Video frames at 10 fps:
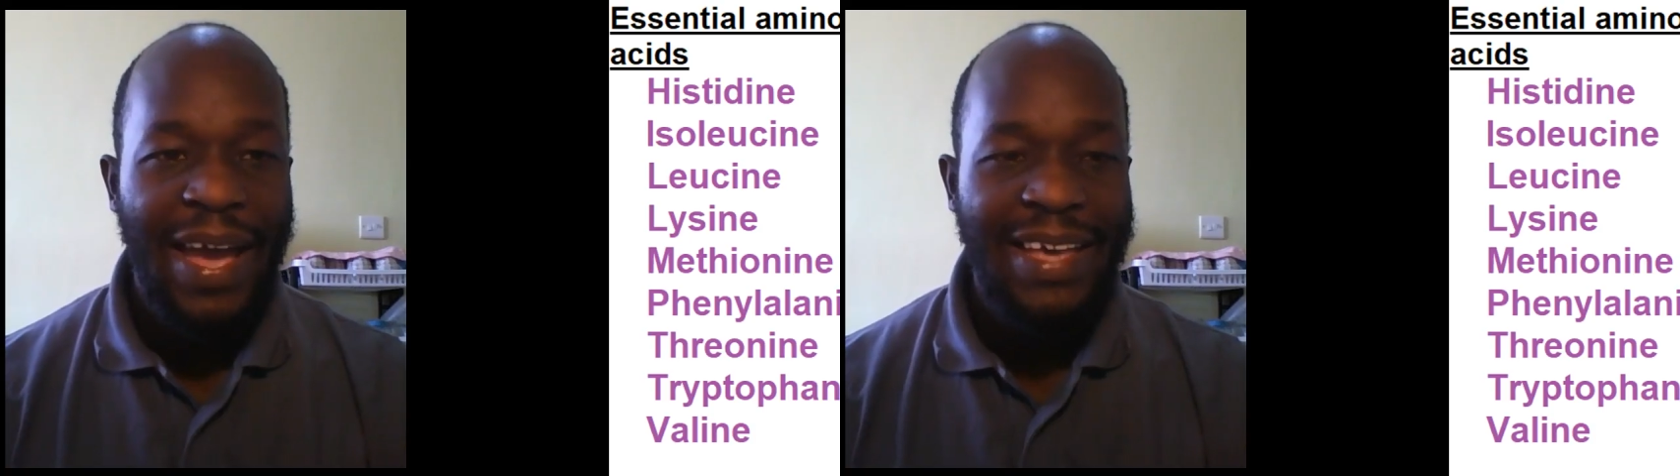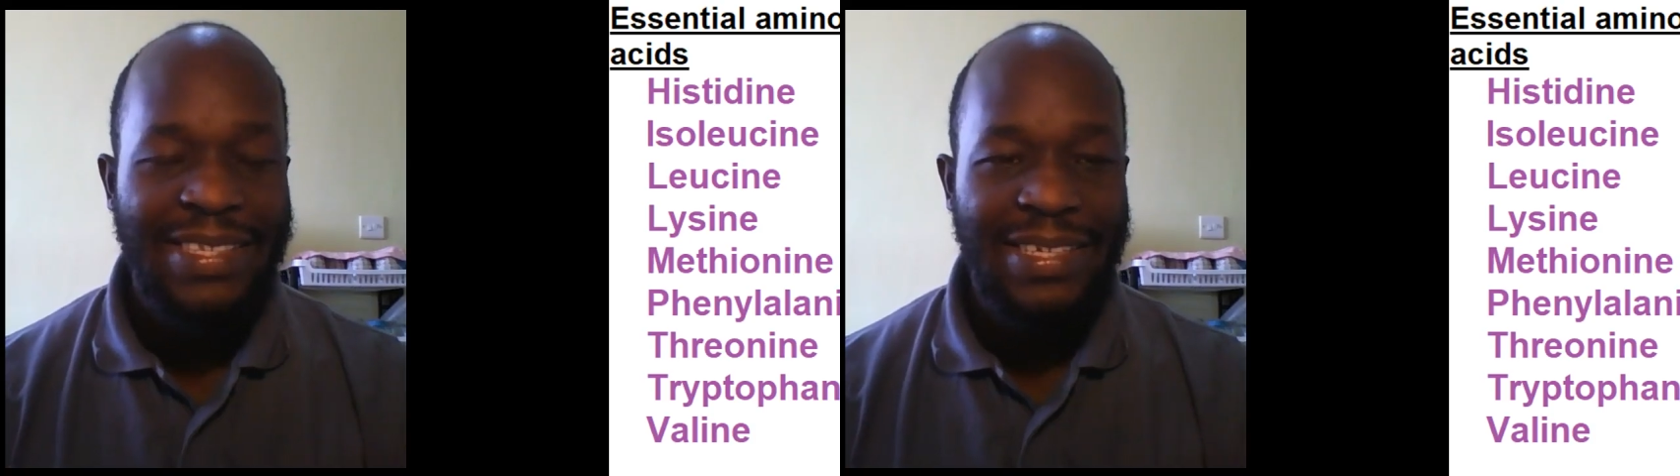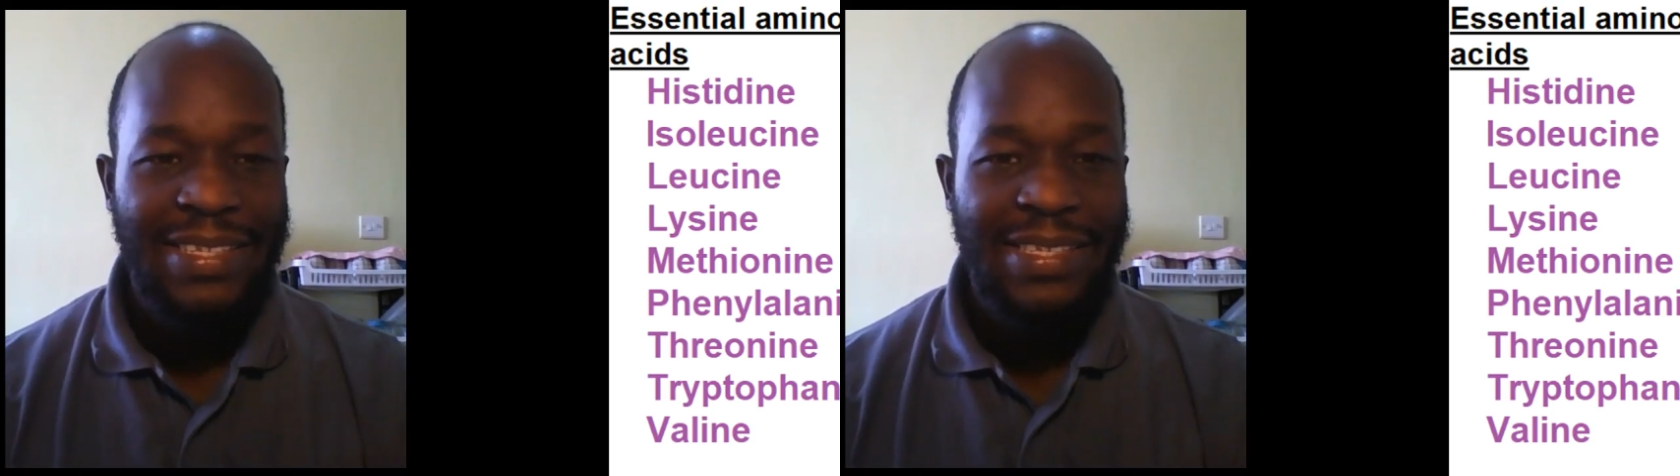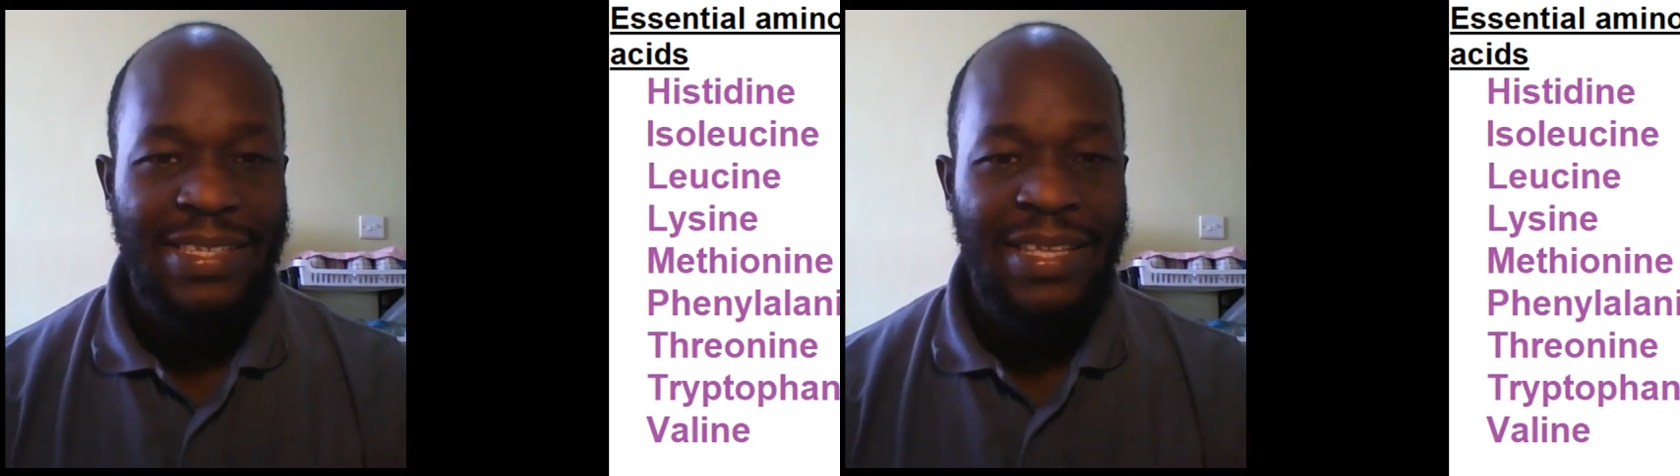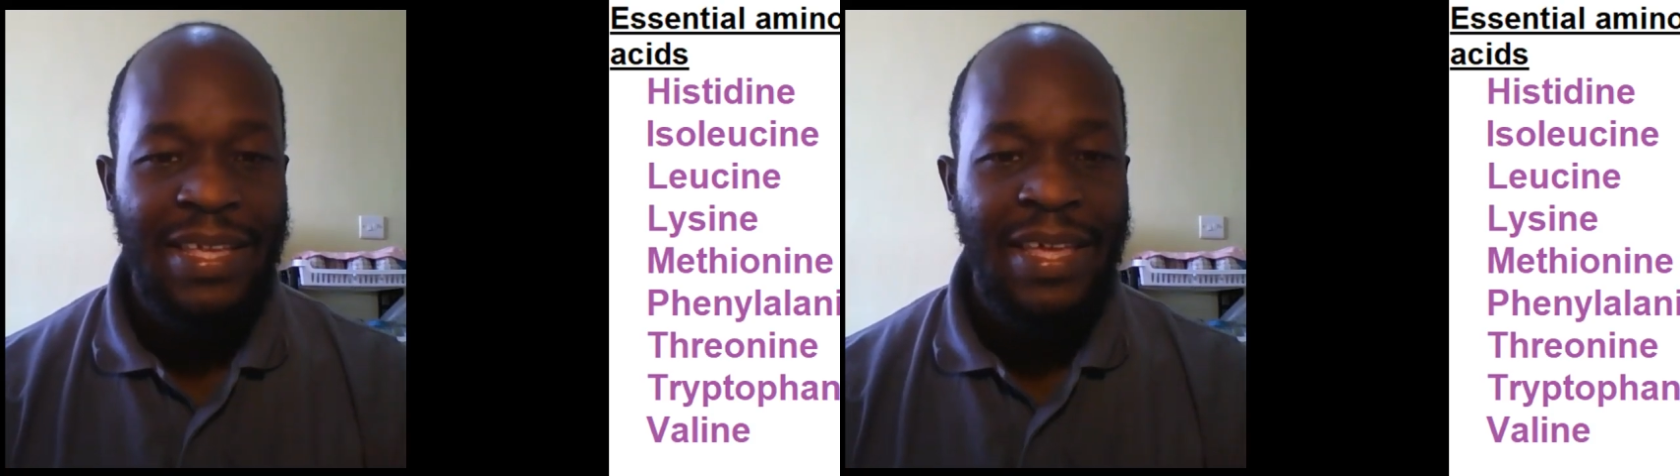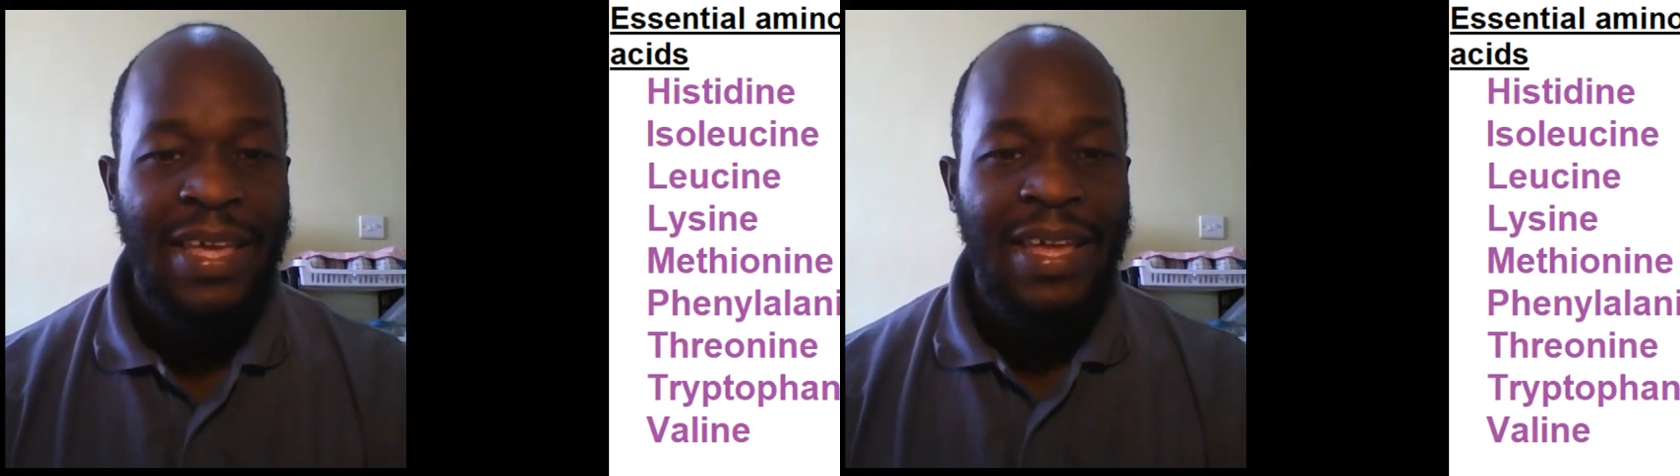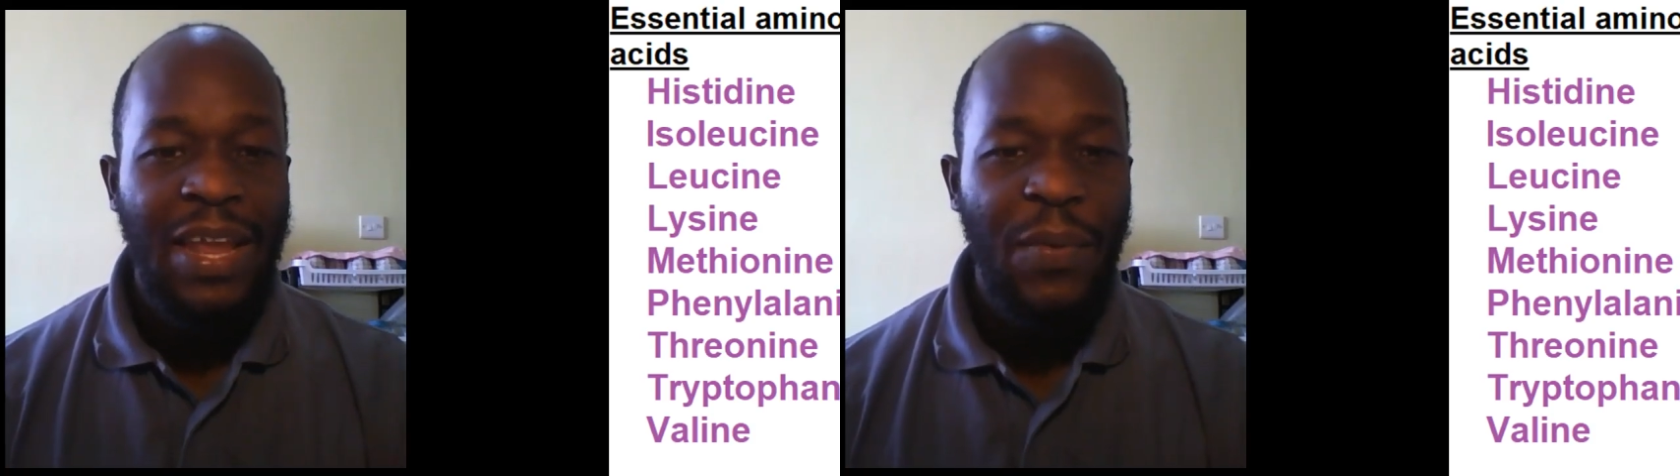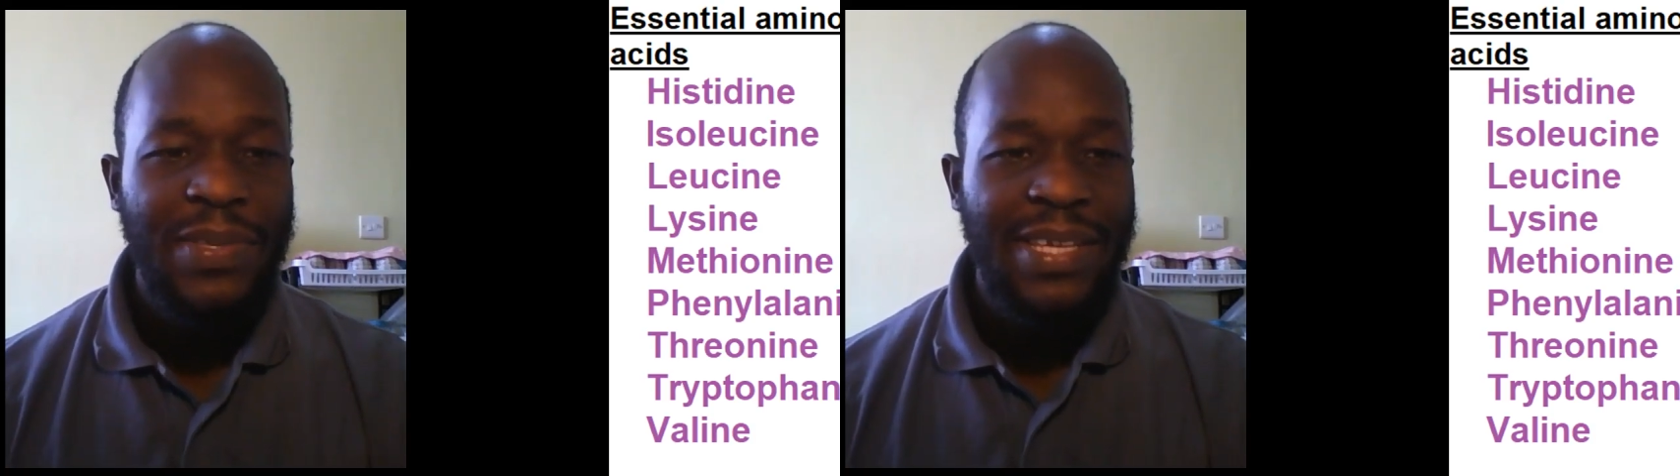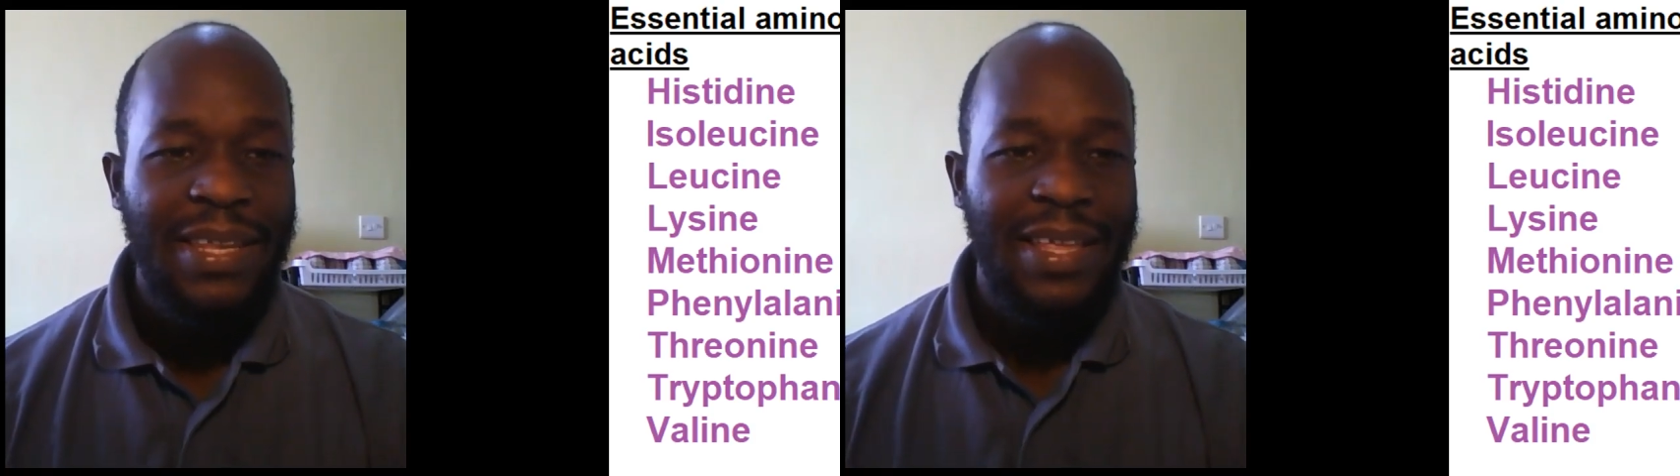acids. Now we said